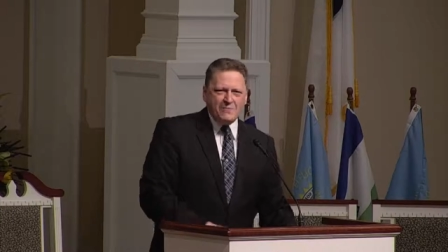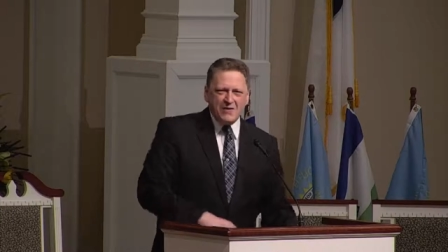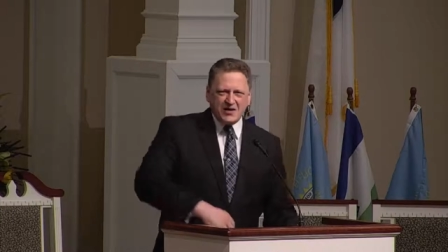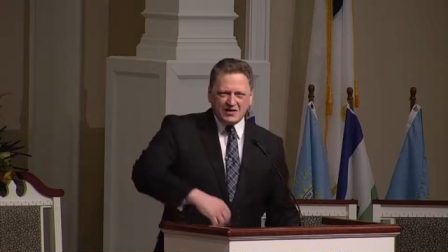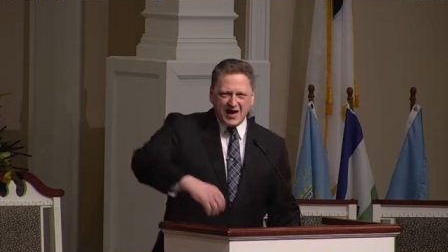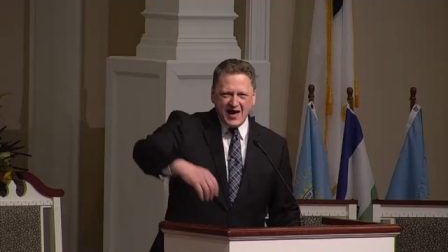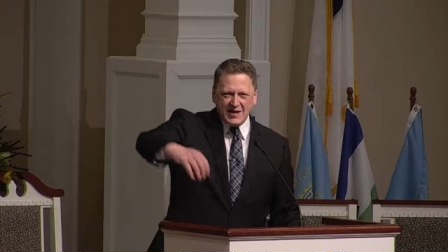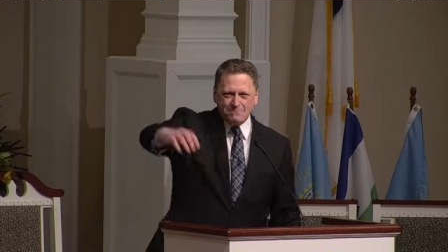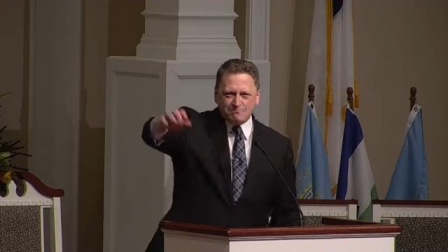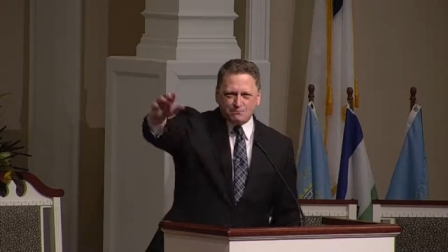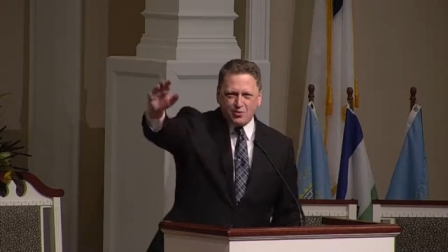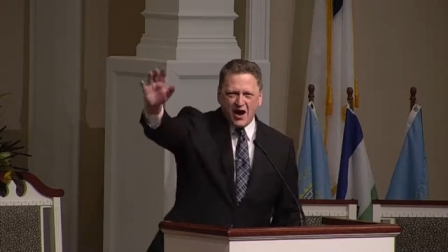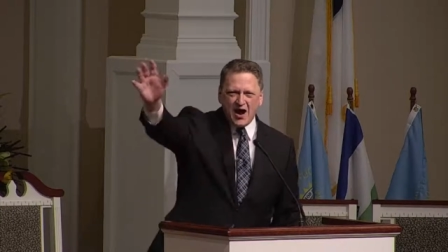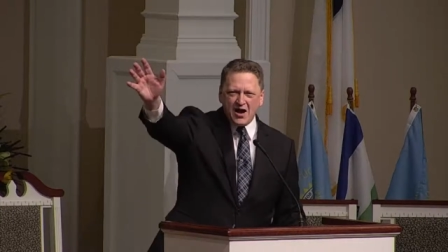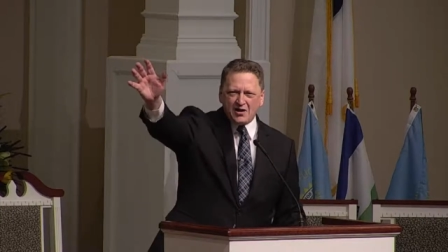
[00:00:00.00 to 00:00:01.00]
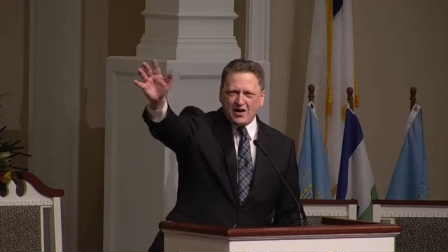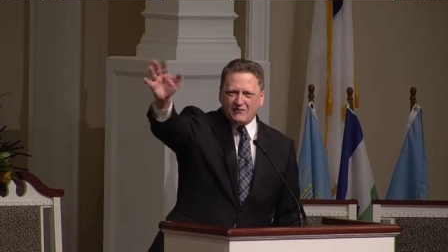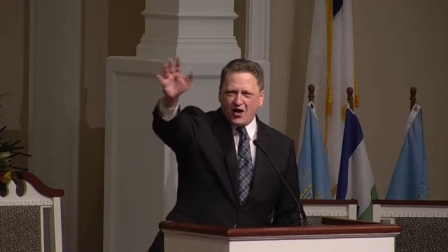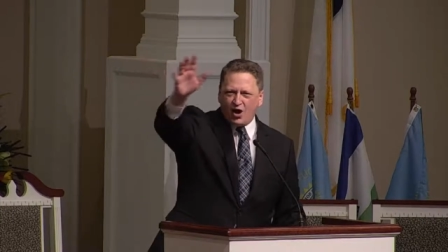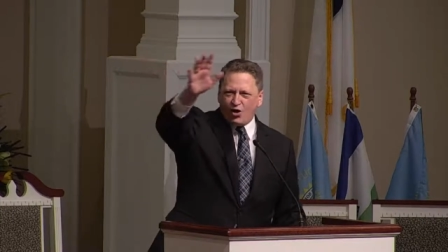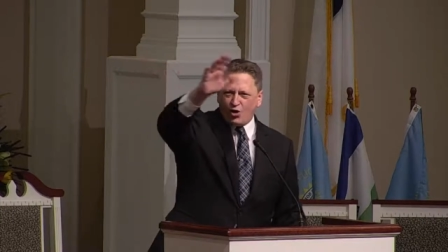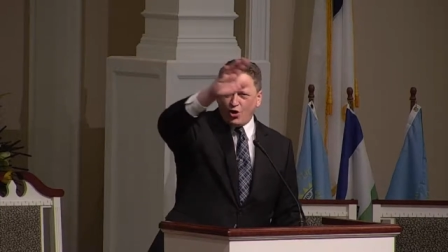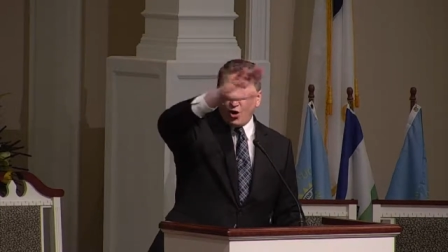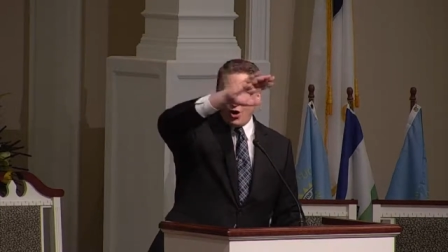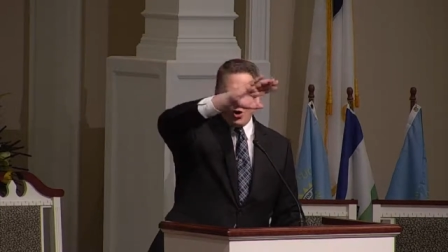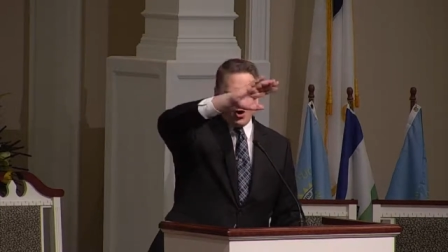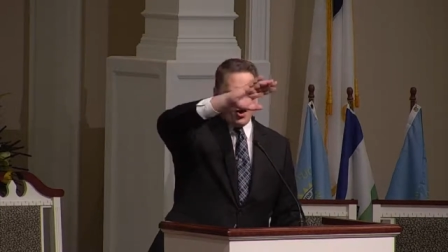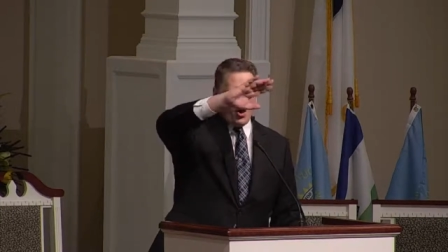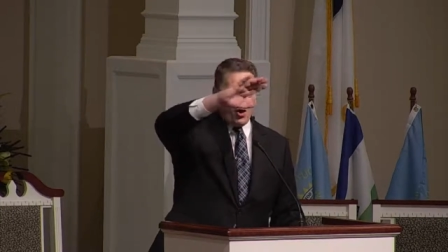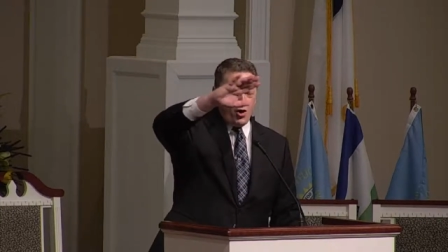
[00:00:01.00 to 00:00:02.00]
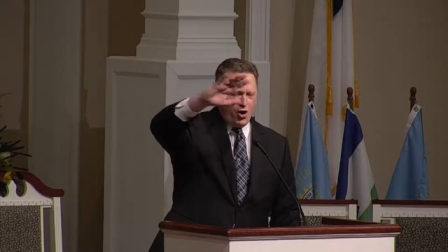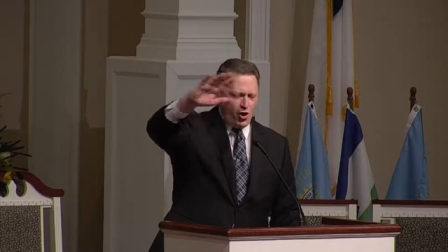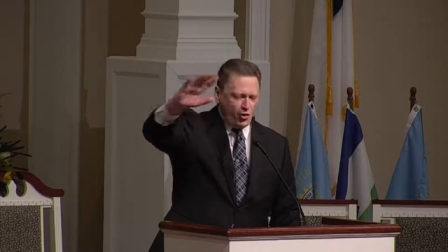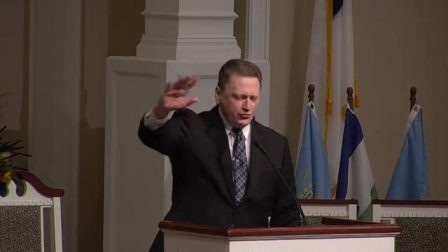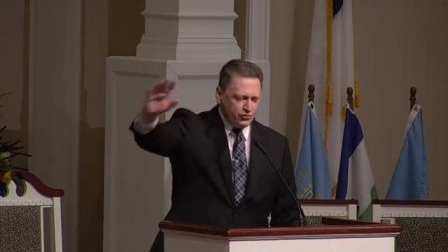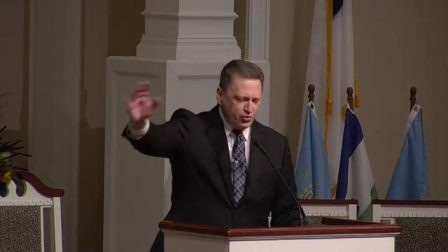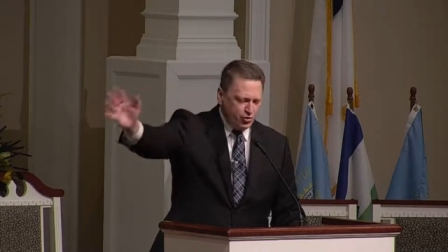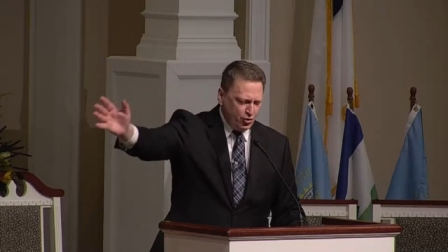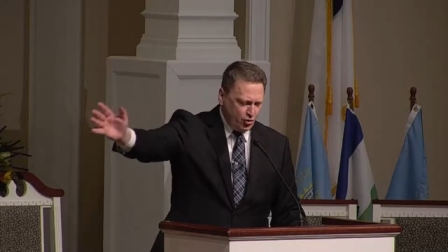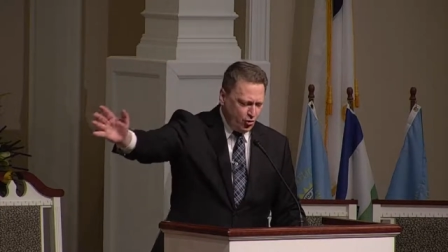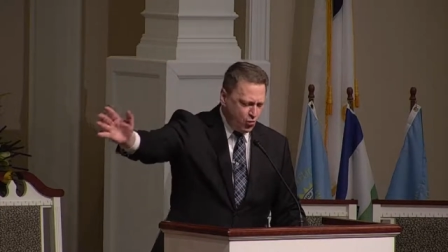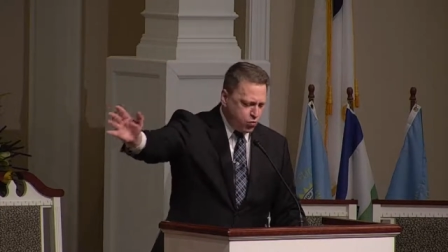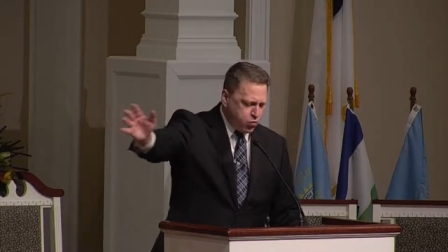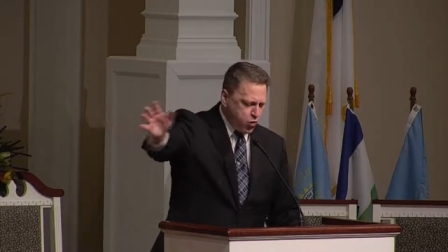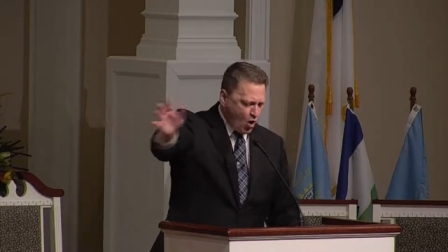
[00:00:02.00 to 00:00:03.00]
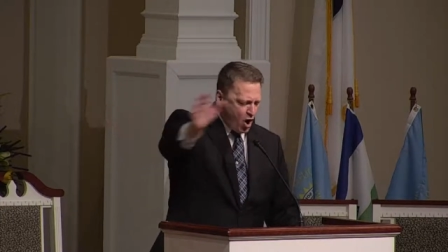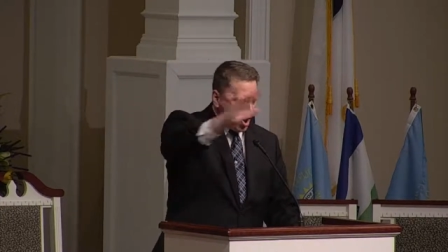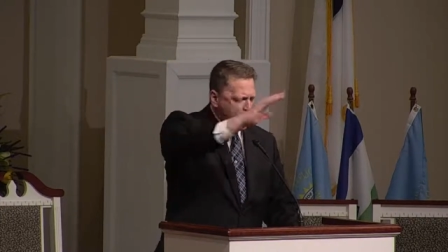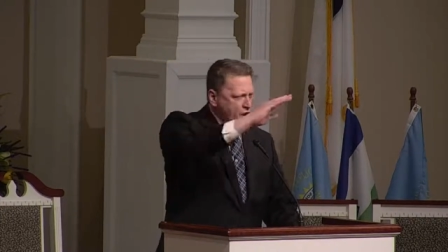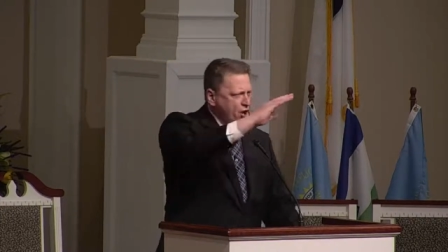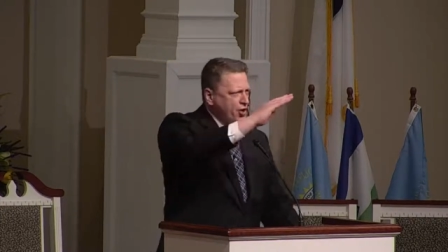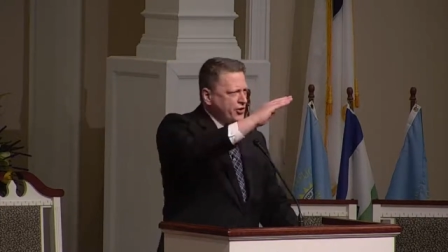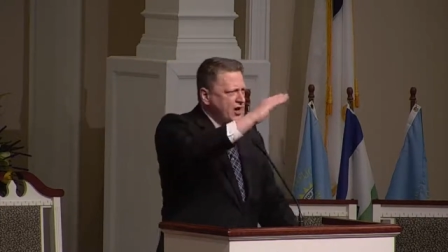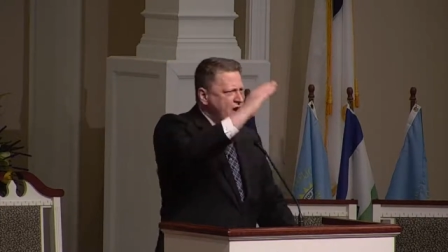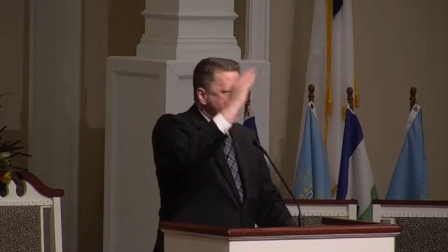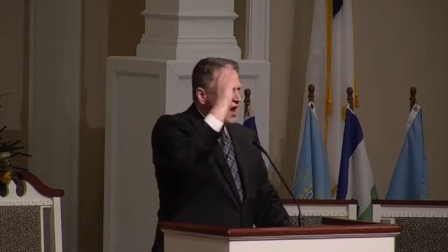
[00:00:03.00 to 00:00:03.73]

became part of a whole new world,